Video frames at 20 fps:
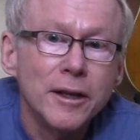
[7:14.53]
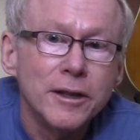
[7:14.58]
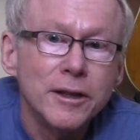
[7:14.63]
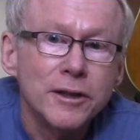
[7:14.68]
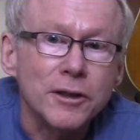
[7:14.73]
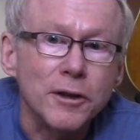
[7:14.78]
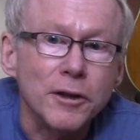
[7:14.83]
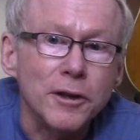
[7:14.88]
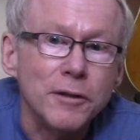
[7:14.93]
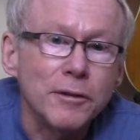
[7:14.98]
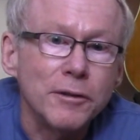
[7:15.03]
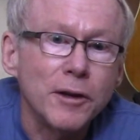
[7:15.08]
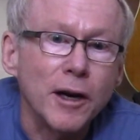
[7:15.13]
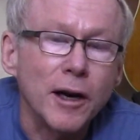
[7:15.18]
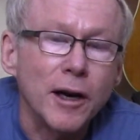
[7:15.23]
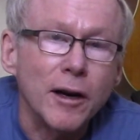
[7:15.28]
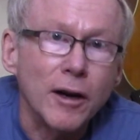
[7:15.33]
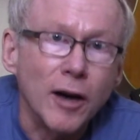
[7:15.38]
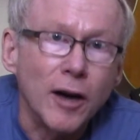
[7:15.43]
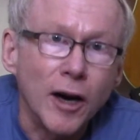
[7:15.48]
So you've
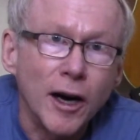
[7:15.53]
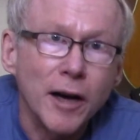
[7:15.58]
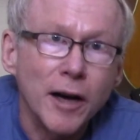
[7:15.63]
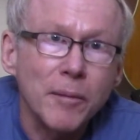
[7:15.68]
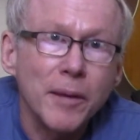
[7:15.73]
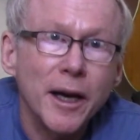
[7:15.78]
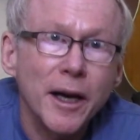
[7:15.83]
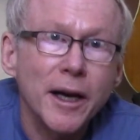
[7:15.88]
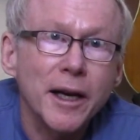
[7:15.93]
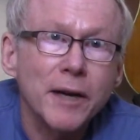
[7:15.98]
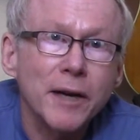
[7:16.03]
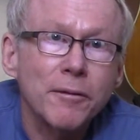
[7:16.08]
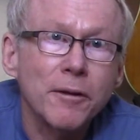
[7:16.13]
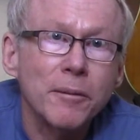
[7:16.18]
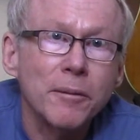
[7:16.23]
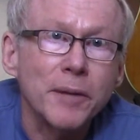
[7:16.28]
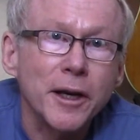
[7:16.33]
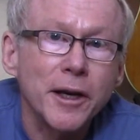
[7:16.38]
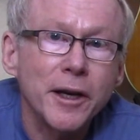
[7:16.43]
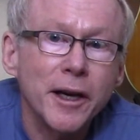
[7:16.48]
got automatic
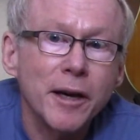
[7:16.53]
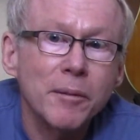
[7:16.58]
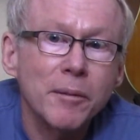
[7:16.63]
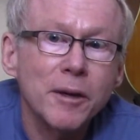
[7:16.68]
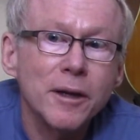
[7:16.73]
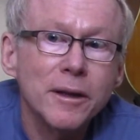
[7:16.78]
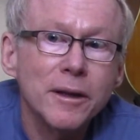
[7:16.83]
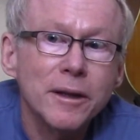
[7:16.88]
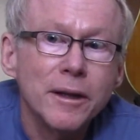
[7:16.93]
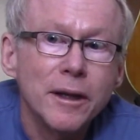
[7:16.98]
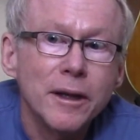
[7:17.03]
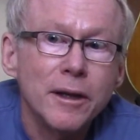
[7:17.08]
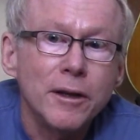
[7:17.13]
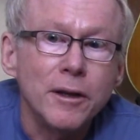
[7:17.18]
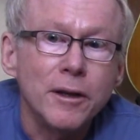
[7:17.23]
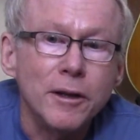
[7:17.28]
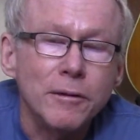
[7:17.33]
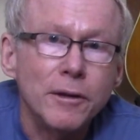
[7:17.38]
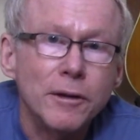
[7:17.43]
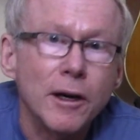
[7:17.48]
from the camera,
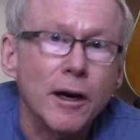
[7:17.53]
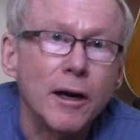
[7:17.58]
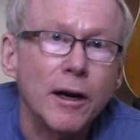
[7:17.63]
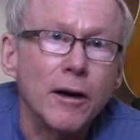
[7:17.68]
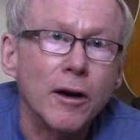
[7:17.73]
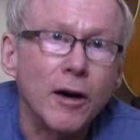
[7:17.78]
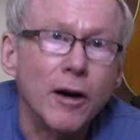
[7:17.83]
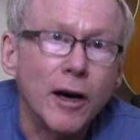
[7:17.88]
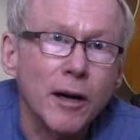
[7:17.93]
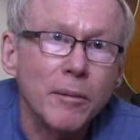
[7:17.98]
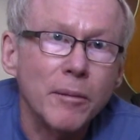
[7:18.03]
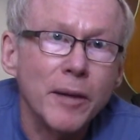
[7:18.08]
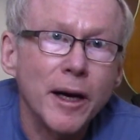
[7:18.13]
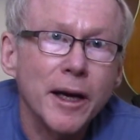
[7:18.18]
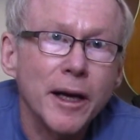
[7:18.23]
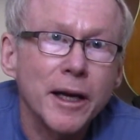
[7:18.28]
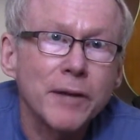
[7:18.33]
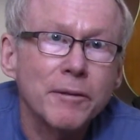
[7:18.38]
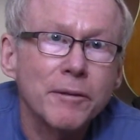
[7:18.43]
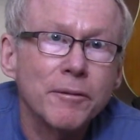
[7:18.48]
you've got
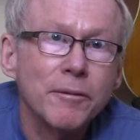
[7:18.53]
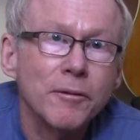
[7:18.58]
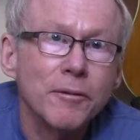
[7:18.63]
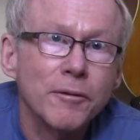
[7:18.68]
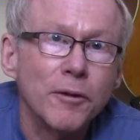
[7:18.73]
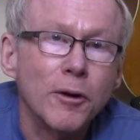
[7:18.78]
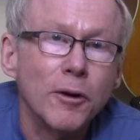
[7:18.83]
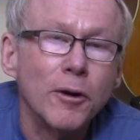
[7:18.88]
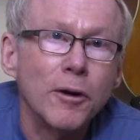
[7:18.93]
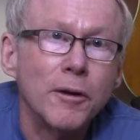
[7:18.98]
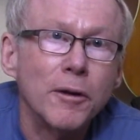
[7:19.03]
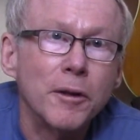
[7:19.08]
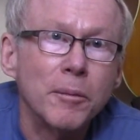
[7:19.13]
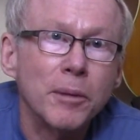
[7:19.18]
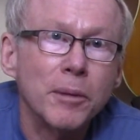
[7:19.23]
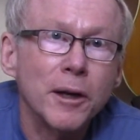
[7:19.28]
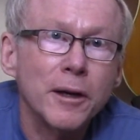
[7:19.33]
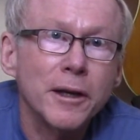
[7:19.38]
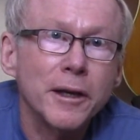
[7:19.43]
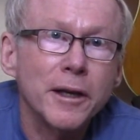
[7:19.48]
automatic for the
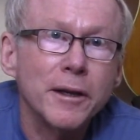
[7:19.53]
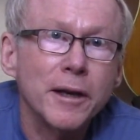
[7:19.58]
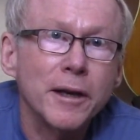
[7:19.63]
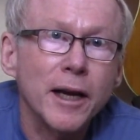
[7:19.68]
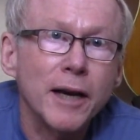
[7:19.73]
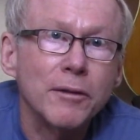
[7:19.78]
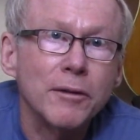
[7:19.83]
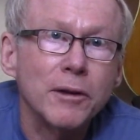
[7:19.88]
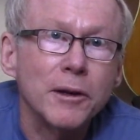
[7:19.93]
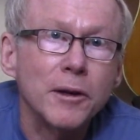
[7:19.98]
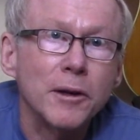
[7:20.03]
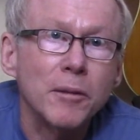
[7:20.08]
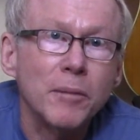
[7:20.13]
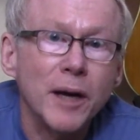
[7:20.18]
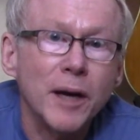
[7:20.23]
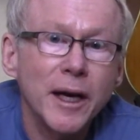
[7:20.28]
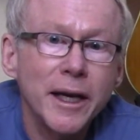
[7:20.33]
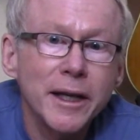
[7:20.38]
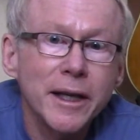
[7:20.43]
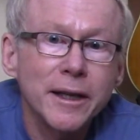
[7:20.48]
plug-in lavalier
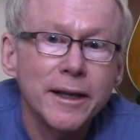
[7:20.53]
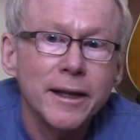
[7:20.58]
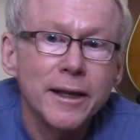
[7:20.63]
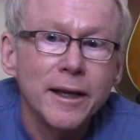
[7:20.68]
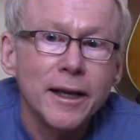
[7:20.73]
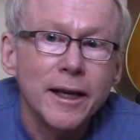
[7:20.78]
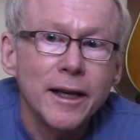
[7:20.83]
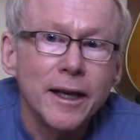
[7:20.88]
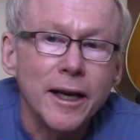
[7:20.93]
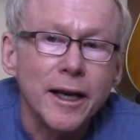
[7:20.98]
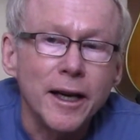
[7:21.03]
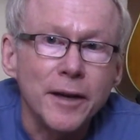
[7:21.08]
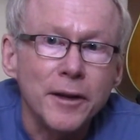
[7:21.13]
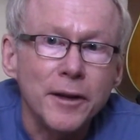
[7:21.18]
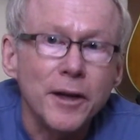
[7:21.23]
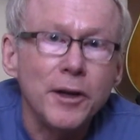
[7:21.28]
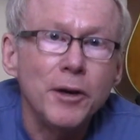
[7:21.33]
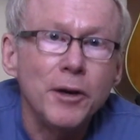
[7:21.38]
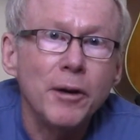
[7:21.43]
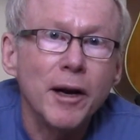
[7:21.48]
mic, and
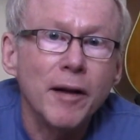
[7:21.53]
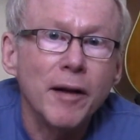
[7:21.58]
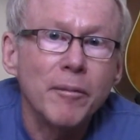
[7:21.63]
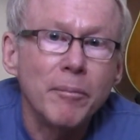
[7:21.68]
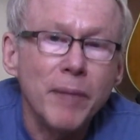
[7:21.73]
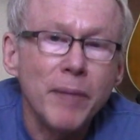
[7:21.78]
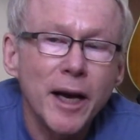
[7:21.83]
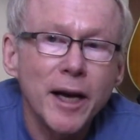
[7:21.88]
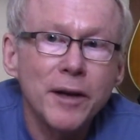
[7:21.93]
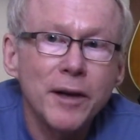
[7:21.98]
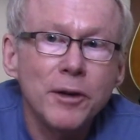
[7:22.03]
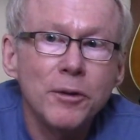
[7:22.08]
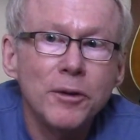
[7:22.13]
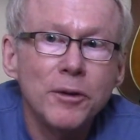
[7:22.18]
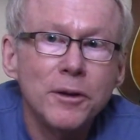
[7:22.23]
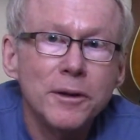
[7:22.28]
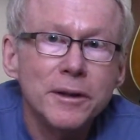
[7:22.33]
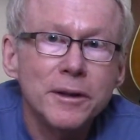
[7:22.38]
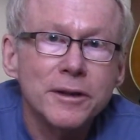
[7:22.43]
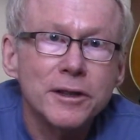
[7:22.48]
then you have
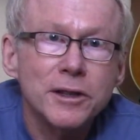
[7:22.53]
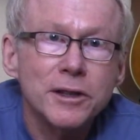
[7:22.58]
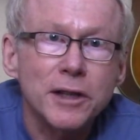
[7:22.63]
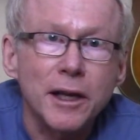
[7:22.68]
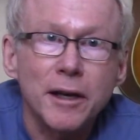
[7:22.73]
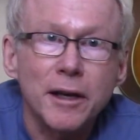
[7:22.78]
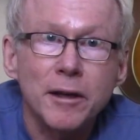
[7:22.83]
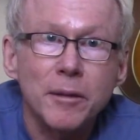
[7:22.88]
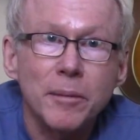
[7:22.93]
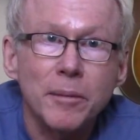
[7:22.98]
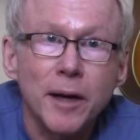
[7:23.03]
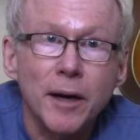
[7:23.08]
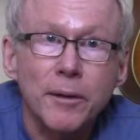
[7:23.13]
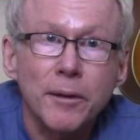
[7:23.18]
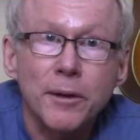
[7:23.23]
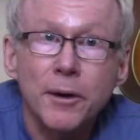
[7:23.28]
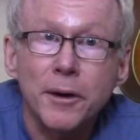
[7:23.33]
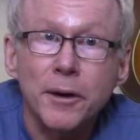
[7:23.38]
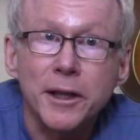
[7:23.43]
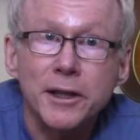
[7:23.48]
manual set at
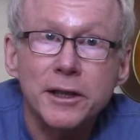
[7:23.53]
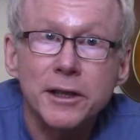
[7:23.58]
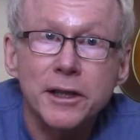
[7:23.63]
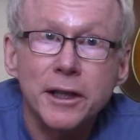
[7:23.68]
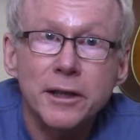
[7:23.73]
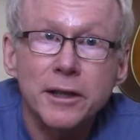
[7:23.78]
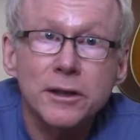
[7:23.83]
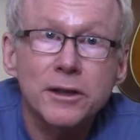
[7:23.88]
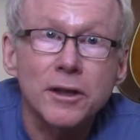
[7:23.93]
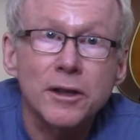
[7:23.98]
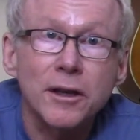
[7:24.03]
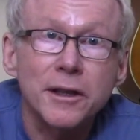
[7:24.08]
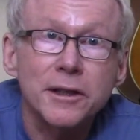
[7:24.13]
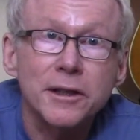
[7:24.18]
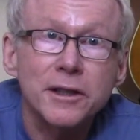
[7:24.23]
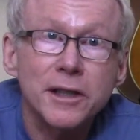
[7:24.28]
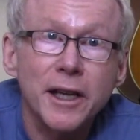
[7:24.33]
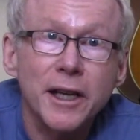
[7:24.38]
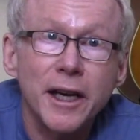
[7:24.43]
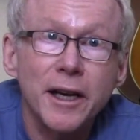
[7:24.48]
about 36 on the
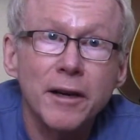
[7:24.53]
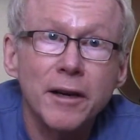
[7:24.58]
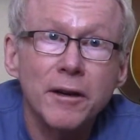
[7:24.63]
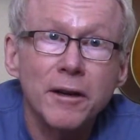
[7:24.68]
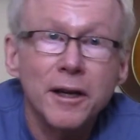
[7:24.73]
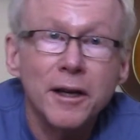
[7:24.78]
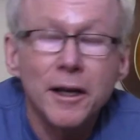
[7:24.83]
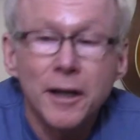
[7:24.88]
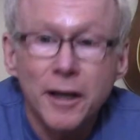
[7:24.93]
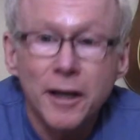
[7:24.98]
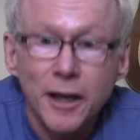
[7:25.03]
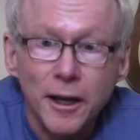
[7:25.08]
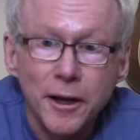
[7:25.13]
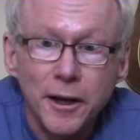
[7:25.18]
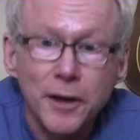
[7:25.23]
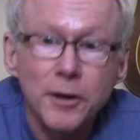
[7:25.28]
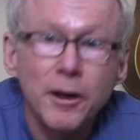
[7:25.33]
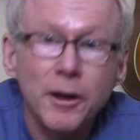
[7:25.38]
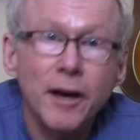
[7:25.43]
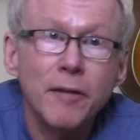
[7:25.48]
scale, and
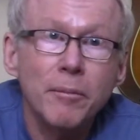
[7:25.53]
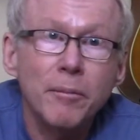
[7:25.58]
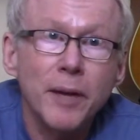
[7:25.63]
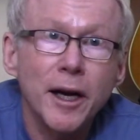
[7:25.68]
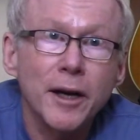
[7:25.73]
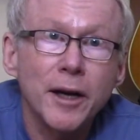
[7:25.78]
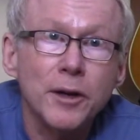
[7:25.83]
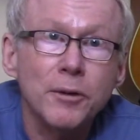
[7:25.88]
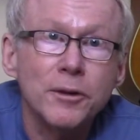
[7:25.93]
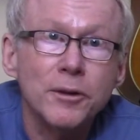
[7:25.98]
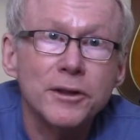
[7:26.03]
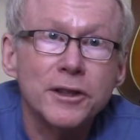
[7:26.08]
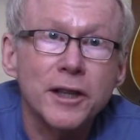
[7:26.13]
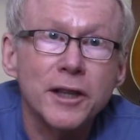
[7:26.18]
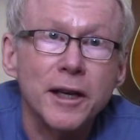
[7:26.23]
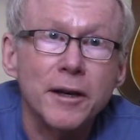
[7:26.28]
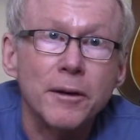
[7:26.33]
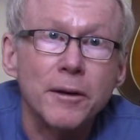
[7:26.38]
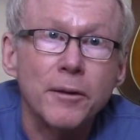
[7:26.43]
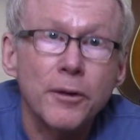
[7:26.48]
then you have manual
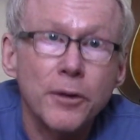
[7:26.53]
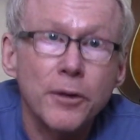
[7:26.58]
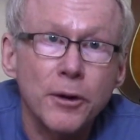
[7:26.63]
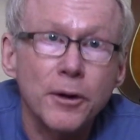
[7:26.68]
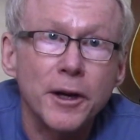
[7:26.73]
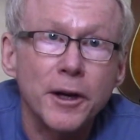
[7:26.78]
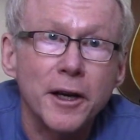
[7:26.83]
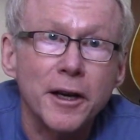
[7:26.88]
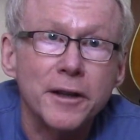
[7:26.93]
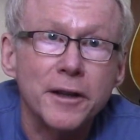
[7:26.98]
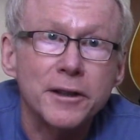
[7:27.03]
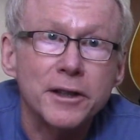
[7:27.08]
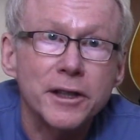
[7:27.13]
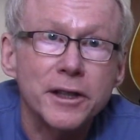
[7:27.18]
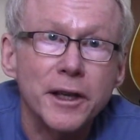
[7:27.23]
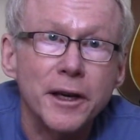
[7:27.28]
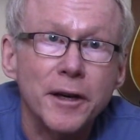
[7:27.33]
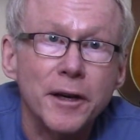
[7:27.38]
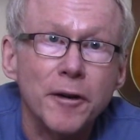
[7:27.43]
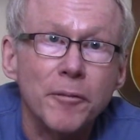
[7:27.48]
set at 30 on the
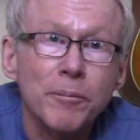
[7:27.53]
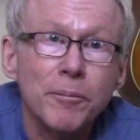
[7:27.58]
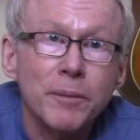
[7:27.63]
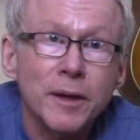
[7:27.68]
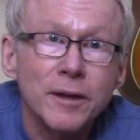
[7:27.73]
scale.